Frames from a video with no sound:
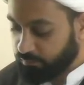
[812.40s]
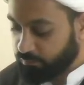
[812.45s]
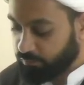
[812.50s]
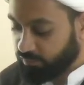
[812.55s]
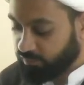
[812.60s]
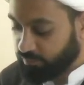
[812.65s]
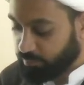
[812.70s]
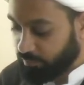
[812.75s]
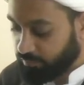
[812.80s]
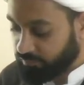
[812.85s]

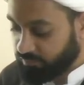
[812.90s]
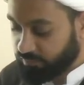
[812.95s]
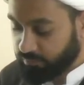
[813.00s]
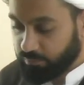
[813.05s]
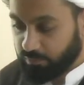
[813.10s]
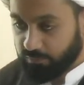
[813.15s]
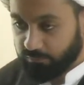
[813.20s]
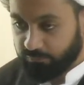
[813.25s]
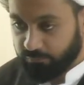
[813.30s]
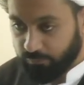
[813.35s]

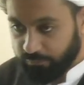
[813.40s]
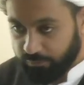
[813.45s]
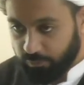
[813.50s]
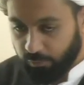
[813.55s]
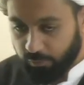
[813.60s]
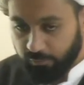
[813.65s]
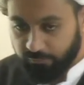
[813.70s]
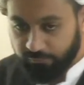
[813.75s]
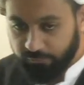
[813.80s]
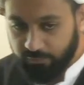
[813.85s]
responsible for the
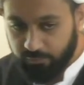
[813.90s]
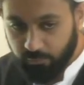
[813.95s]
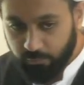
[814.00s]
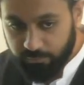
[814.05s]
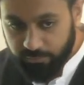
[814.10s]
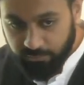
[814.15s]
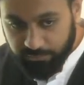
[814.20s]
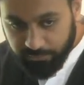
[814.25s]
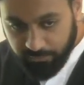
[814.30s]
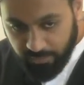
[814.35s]
orphan,
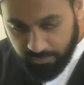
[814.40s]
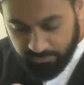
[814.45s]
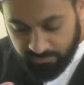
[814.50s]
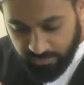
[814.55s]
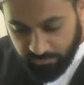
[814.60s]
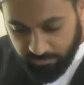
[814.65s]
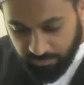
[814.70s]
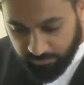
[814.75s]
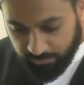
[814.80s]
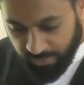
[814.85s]
or the third
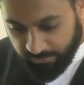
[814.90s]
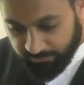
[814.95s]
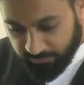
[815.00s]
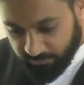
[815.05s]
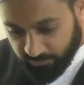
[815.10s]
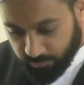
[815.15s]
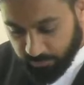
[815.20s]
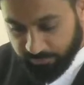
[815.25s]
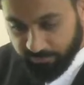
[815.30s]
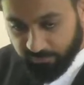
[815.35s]

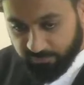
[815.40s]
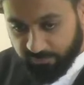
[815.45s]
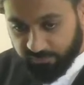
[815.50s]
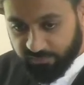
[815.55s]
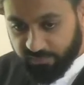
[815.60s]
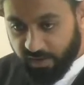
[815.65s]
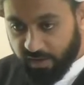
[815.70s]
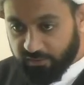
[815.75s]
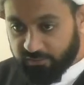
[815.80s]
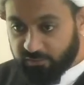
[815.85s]
demographics within
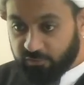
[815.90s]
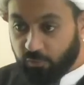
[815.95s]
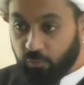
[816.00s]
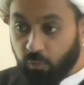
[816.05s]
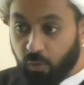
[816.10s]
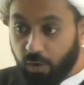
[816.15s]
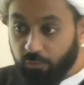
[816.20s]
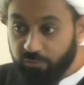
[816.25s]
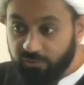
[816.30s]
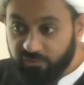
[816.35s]
society
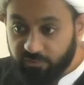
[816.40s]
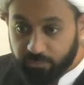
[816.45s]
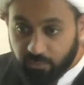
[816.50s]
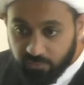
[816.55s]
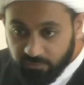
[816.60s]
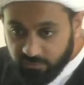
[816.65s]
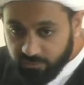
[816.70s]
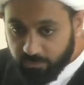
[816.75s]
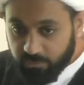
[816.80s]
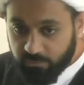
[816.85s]
who are
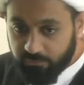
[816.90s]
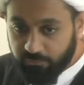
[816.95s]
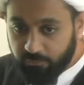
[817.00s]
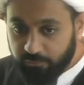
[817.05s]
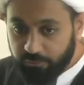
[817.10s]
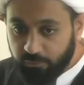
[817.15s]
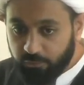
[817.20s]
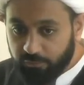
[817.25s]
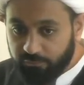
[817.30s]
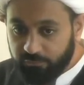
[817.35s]
responsible for
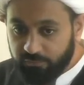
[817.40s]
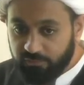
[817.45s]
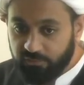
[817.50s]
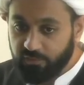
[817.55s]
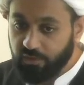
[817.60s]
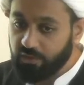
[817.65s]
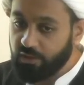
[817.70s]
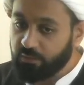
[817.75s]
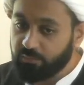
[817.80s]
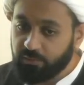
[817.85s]
the orphans,
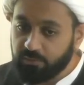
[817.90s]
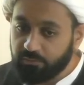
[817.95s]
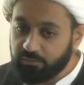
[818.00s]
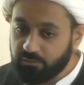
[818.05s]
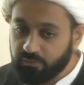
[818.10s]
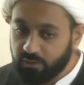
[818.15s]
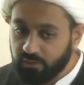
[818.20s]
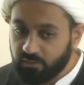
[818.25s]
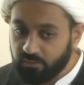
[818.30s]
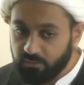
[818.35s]
are like
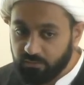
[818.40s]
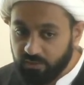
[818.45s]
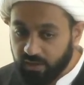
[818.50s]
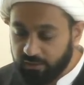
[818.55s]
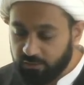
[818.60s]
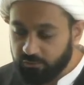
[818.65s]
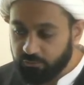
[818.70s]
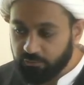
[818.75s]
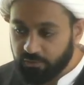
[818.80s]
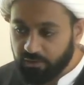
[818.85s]
people
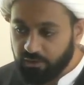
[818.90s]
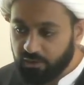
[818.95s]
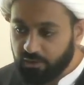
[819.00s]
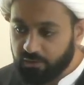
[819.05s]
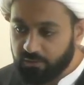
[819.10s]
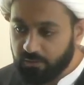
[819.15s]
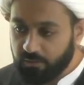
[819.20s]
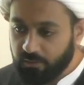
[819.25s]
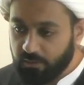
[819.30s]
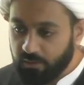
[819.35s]
like you and I.
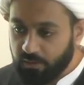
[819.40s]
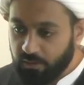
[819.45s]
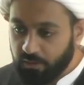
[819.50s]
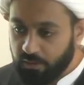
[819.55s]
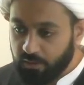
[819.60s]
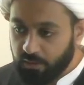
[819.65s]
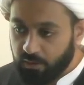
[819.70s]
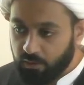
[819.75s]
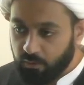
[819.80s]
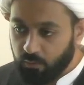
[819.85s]

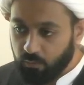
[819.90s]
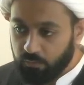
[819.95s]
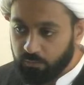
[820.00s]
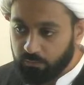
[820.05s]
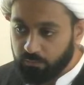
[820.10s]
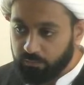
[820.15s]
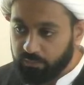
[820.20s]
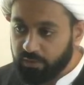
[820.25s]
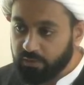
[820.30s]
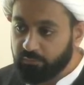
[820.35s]

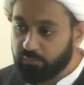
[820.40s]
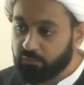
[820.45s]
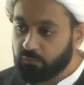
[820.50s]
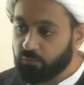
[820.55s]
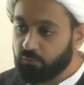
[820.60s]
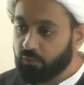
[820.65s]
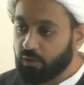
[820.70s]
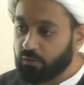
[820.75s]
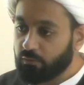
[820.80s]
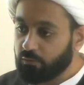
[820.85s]
People
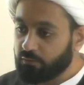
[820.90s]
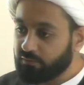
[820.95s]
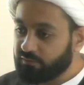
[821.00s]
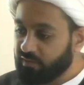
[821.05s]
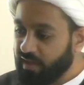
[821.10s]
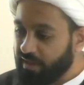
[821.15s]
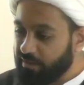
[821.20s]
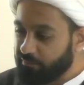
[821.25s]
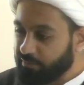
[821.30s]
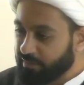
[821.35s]
who are not
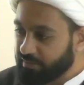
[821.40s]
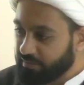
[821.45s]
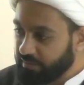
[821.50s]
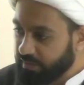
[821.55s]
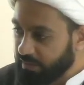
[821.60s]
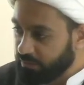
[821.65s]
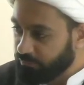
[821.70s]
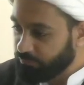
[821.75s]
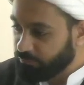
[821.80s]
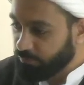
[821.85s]

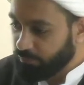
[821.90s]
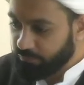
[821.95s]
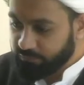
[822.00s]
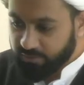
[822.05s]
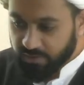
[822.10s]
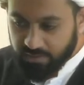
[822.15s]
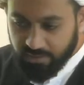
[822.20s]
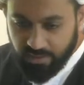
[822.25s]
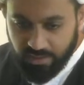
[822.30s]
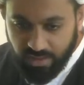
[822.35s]
directly
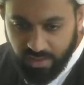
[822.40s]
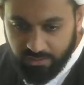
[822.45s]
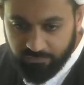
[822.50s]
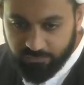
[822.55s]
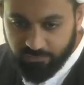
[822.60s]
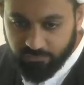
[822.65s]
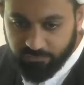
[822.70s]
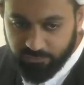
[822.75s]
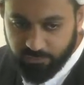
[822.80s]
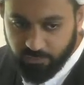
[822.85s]
involved in the
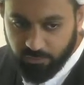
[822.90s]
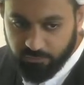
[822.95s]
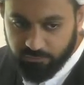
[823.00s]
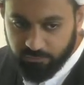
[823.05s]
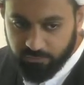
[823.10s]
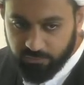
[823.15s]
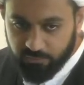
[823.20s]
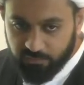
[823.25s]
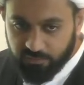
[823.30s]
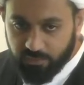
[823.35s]
lives of the
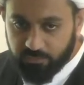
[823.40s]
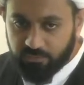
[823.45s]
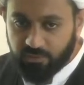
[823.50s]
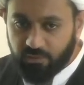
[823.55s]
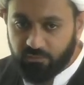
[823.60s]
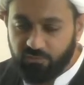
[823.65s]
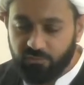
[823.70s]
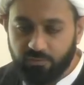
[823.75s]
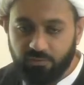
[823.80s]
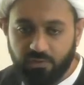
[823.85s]
orphans.
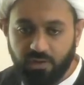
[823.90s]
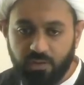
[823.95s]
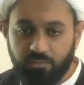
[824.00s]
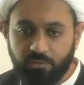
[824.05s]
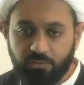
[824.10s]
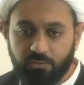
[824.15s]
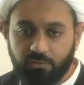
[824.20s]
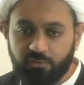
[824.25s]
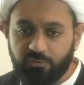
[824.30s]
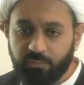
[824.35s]
Sometimes you'll come
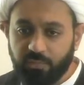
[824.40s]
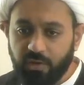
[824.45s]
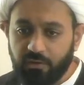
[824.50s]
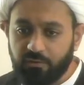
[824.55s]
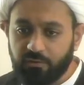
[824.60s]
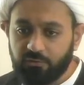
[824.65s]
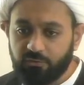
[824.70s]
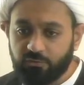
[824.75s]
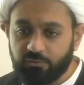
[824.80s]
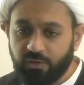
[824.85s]
across
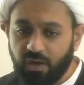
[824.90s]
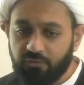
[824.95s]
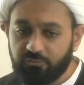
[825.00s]
parents who